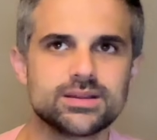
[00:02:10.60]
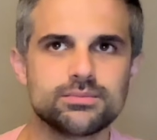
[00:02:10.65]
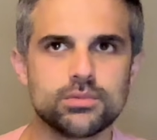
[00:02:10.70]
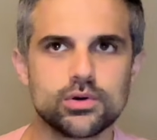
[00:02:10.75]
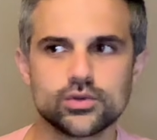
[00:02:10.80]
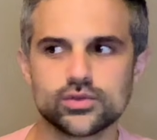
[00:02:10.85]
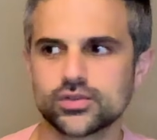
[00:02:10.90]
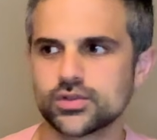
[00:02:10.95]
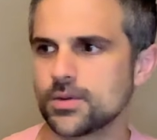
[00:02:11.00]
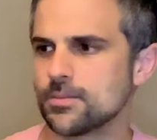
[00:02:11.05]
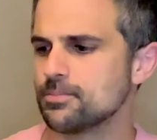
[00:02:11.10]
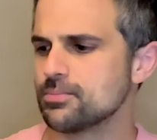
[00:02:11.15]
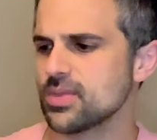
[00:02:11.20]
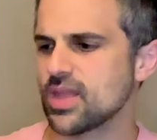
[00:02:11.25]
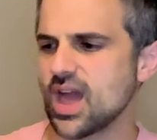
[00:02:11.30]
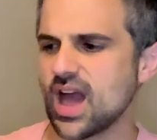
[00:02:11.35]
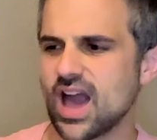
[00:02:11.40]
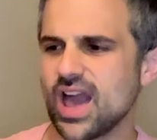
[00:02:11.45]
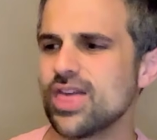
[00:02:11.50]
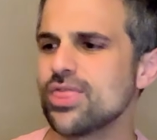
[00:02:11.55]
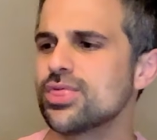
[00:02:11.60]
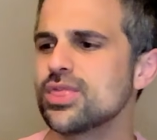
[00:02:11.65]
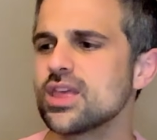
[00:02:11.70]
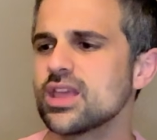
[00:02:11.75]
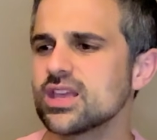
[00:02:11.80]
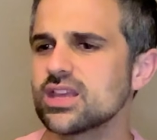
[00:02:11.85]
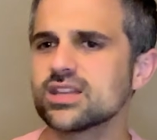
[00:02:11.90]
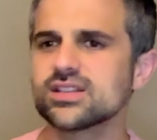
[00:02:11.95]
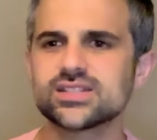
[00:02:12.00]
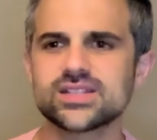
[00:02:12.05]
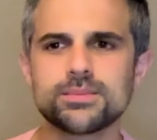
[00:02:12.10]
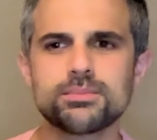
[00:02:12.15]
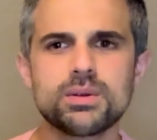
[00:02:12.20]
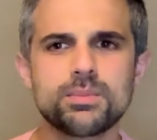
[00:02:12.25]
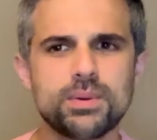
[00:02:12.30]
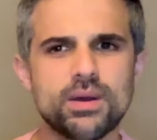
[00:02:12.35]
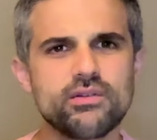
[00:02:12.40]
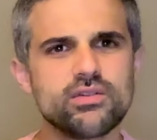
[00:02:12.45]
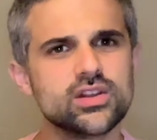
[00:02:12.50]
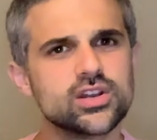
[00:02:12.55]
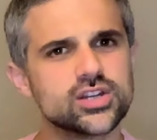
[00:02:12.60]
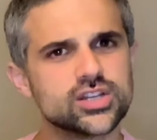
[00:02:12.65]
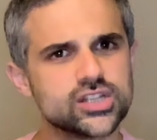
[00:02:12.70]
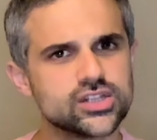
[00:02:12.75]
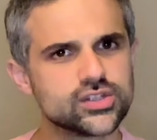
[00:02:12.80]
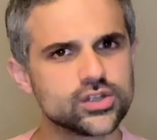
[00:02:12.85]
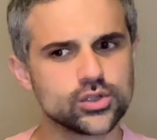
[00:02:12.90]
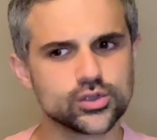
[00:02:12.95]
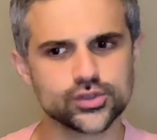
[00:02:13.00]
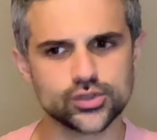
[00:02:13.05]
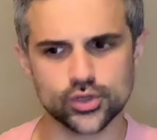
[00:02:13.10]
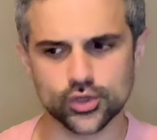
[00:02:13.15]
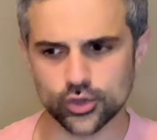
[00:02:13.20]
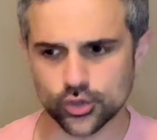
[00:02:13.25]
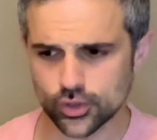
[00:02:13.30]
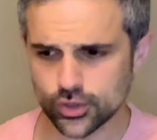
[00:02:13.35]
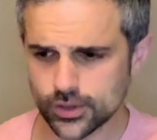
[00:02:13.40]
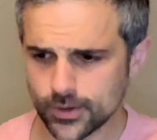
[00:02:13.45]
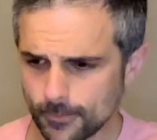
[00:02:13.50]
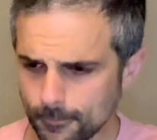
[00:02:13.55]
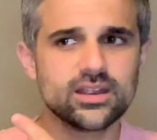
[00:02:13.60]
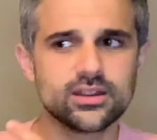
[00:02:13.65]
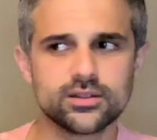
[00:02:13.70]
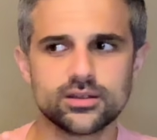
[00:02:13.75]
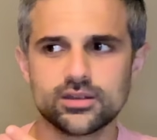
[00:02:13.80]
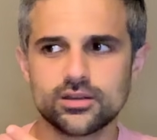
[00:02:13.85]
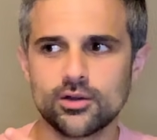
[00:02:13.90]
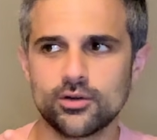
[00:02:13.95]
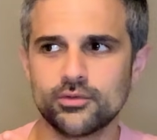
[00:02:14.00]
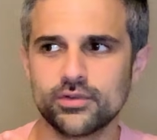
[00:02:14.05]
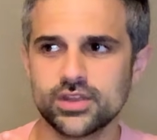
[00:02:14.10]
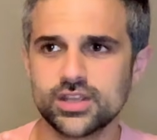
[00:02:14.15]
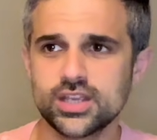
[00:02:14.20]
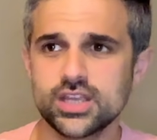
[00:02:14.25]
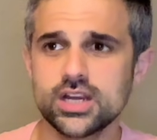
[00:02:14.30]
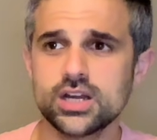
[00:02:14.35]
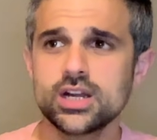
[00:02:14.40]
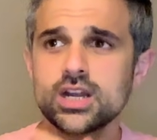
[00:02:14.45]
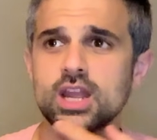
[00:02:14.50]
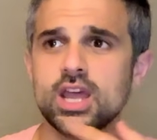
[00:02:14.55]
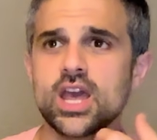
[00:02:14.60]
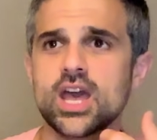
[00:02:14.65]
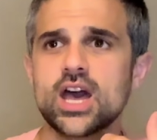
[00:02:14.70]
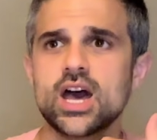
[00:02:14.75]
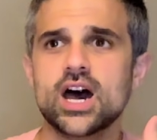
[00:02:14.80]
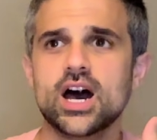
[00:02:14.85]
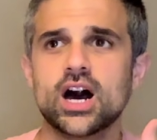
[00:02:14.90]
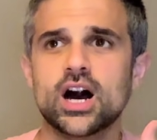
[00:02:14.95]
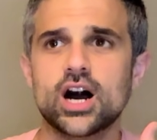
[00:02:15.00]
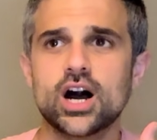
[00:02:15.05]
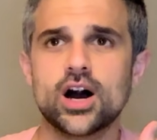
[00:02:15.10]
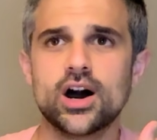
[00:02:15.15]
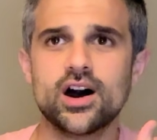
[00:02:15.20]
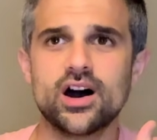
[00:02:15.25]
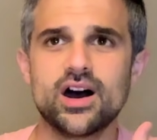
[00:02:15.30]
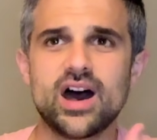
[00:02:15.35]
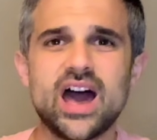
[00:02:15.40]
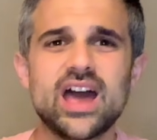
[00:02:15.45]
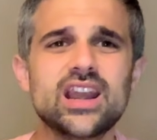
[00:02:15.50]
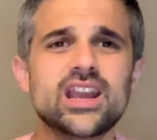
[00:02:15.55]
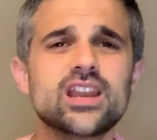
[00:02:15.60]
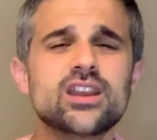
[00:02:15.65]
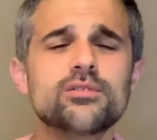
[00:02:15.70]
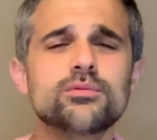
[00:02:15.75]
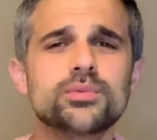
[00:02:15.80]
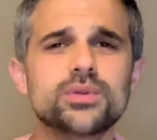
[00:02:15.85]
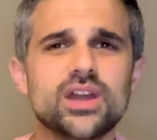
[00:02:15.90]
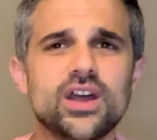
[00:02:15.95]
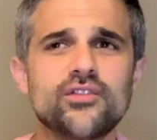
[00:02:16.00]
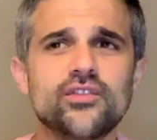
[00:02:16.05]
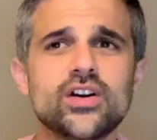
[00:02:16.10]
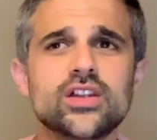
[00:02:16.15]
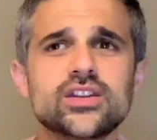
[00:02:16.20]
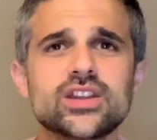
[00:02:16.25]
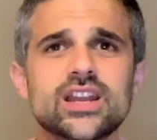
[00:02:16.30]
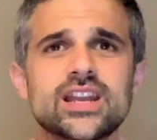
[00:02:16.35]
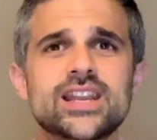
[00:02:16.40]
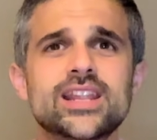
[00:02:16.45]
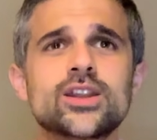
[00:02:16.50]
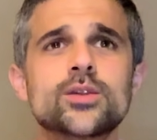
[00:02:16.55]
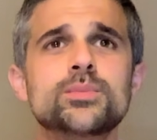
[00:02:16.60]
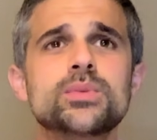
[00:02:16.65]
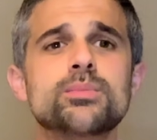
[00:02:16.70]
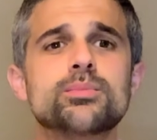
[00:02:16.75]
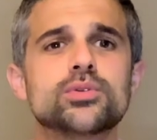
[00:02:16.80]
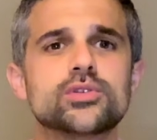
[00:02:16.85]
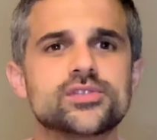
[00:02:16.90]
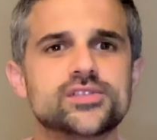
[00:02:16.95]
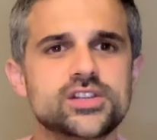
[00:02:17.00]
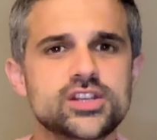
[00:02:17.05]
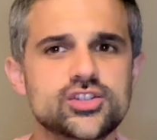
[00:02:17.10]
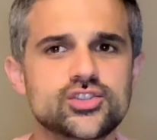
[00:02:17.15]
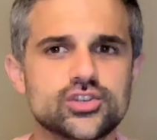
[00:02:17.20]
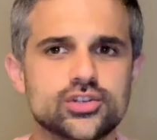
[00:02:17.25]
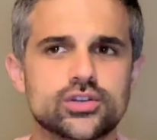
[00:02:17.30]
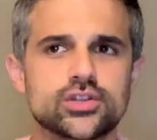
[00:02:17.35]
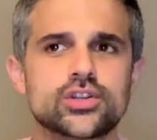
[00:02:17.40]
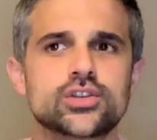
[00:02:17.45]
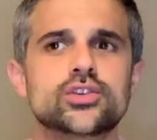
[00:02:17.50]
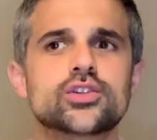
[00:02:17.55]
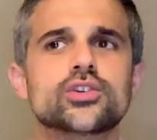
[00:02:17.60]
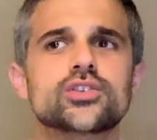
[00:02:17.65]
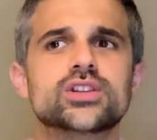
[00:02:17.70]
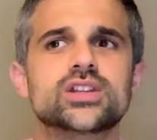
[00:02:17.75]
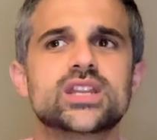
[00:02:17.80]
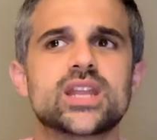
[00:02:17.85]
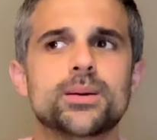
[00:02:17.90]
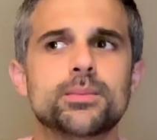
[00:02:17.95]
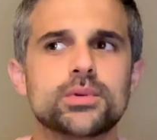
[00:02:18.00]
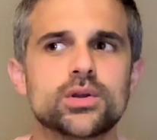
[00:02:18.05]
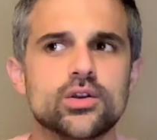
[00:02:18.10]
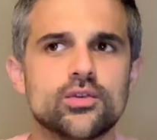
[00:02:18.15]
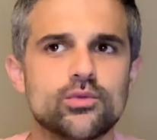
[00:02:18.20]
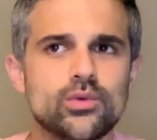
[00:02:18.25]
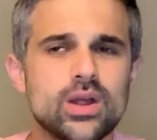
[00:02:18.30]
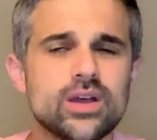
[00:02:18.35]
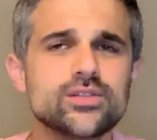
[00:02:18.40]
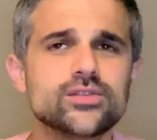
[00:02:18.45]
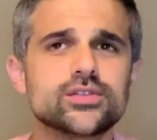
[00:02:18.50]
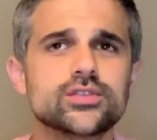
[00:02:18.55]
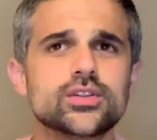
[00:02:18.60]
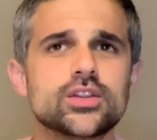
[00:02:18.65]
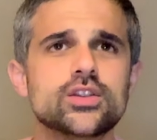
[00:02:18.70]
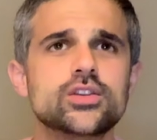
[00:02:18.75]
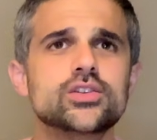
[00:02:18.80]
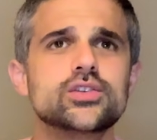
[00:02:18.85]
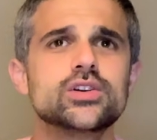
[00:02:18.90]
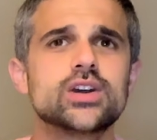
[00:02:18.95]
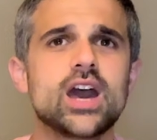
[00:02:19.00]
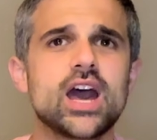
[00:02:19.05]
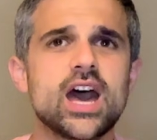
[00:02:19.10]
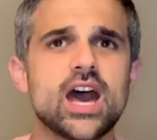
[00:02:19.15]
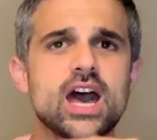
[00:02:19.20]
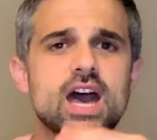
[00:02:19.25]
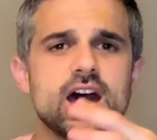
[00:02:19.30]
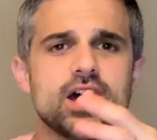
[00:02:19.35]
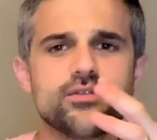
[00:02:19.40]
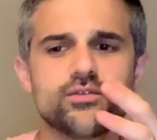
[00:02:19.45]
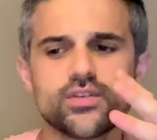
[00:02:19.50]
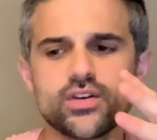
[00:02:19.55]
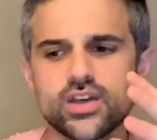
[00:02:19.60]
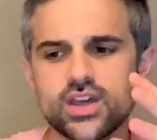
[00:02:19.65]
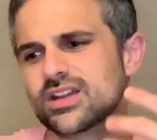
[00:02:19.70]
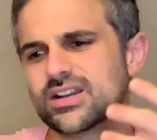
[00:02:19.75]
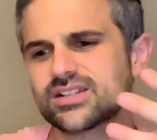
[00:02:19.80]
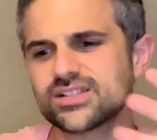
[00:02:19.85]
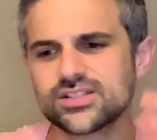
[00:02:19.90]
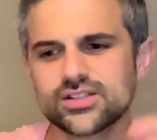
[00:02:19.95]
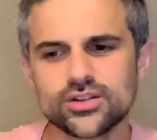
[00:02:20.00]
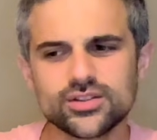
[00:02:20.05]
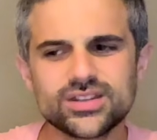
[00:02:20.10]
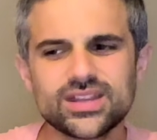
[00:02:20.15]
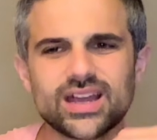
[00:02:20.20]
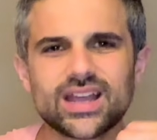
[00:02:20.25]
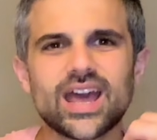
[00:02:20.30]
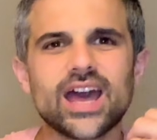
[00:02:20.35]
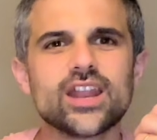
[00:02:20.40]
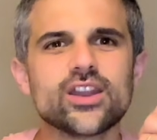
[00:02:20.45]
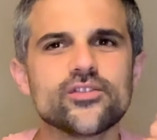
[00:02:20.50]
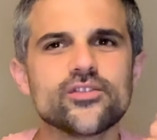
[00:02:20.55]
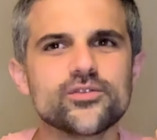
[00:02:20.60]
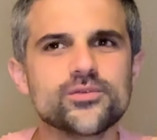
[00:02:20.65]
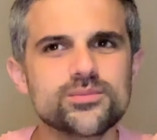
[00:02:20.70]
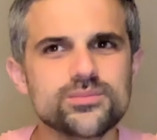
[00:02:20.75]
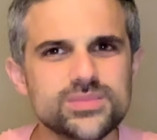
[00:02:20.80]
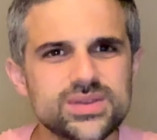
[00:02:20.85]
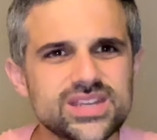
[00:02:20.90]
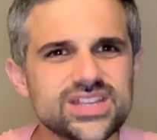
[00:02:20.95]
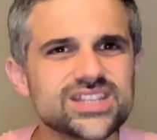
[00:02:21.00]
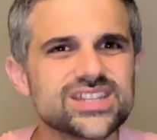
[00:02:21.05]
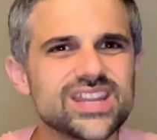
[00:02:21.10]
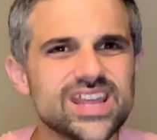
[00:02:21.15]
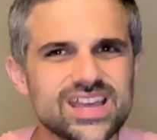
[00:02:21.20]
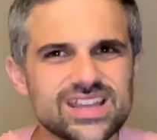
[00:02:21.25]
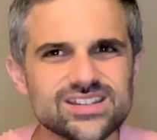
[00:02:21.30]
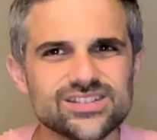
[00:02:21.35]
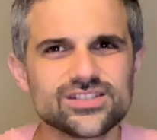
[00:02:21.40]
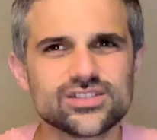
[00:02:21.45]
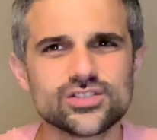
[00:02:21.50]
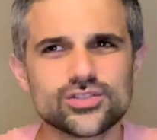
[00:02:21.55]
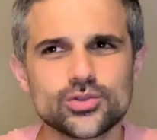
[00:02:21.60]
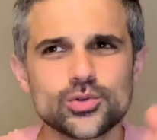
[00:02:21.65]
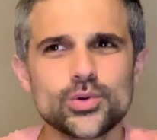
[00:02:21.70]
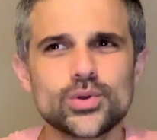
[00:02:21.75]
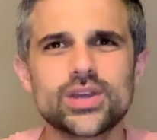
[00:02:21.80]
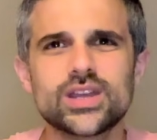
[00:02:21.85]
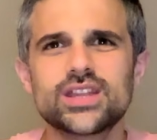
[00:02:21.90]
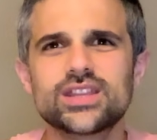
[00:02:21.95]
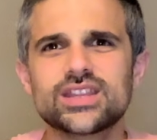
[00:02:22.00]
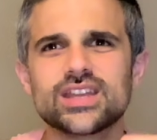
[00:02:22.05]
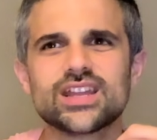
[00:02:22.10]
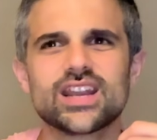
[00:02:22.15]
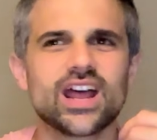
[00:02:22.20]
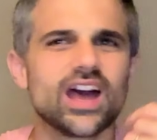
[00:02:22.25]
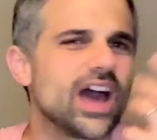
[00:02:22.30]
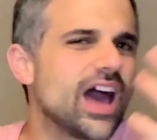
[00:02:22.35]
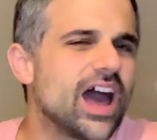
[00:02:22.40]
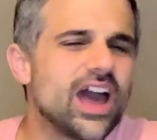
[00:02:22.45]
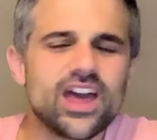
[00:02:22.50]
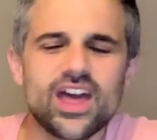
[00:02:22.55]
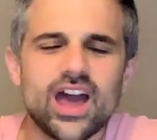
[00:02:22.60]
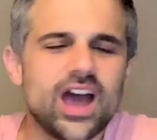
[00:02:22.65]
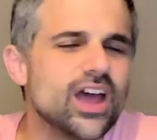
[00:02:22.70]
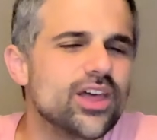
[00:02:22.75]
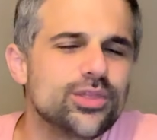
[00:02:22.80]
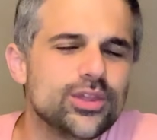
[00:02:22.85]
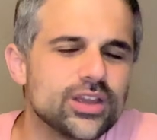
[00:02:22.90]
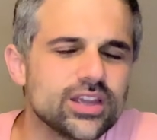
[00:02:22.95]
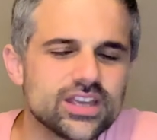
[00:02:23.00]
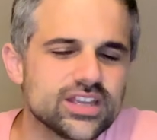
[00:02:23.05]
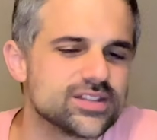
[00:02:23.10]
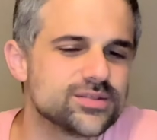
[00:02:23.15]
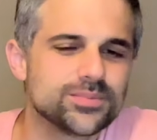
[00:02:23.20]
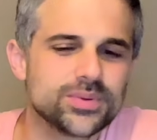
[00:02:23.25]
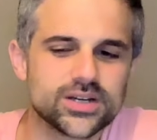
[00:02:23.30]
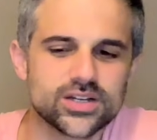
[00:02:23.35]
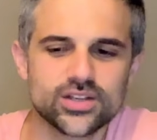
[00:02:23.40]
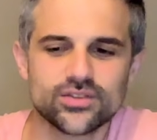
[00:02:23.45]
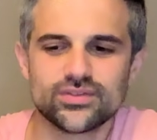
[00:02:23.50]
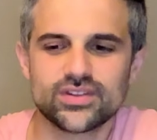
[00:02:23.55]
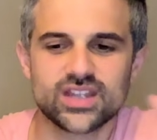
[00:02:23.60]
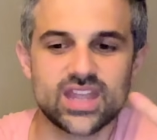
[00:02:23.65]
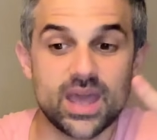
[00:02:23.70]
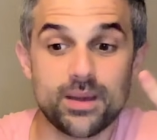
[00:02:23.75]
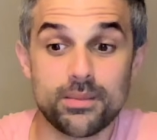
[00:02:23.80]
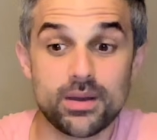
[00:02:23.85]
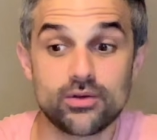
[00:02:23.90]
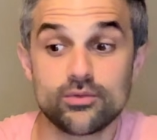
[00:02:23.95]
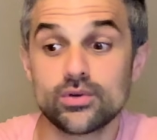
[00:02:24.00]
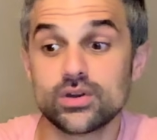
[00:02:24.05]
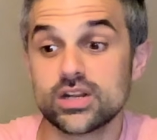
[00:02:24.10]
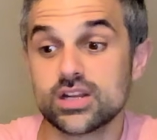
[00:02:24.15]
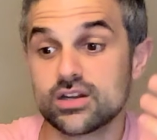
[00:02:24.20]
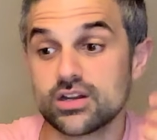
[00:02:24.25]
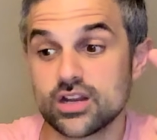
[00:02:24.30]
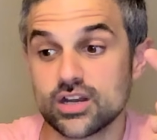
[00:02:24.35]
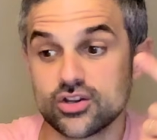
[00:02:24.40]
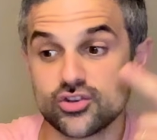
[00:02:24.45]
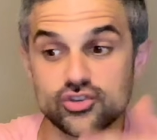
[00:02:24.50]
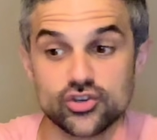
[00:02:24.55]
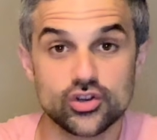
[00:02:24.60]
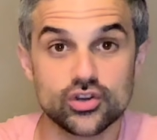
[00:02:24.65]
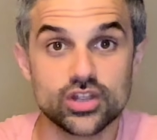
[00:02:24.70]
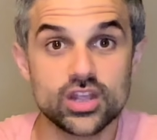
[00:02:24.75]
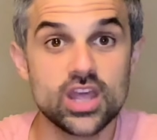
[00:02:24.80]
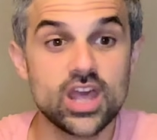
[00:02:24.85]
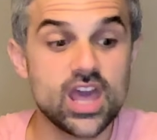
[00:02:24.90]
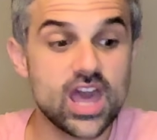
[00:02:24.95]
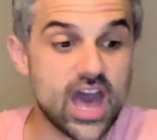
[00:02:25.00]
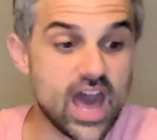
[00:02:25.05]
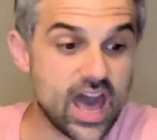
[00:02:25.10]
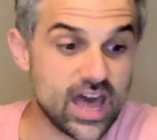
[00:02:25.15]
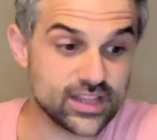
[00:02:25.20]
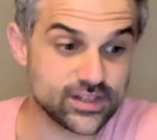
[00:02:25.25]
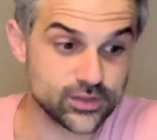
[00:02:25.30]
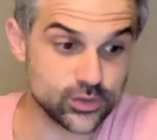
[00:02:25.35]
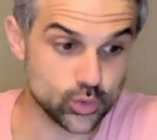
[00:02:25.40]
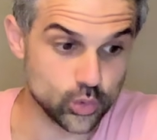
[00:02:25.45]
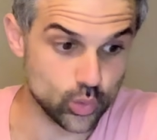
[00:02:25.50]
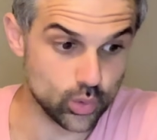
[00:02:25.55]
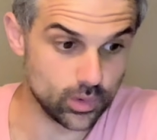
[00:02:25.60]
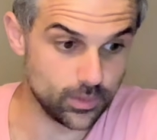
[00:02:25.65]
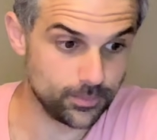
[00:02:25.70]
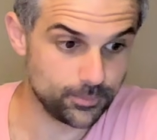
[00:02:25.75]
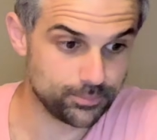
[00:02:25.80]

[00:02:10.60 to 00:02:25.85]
the most. I think Summer Pavilion is also good over here. I found a little bit procedure. You know the number of runs you have. There is not that kind of meanness to it that I think is part of the game. I really enjoy Azul.